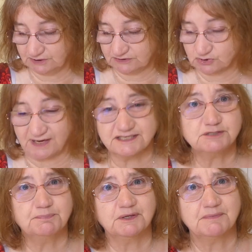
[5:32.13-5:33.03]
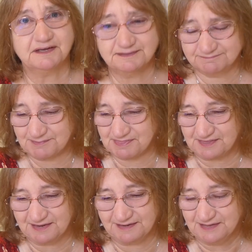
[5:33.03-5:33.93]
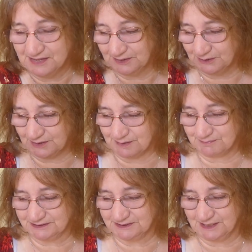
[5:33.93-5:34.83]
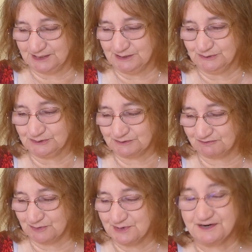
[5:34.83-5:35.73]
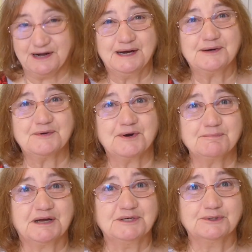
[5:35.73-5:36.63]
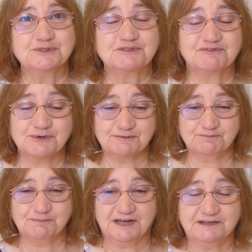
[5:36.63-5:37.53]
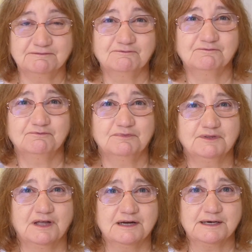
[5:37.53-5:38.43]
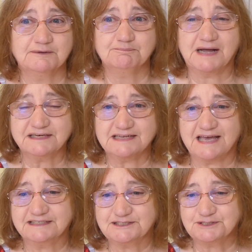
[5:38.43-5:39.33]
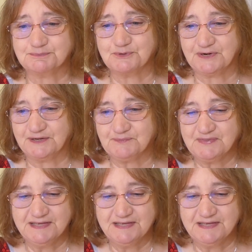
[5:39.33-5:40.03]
and try to spill my thing. Look at my study notes for, or my notes for my podcast this morning.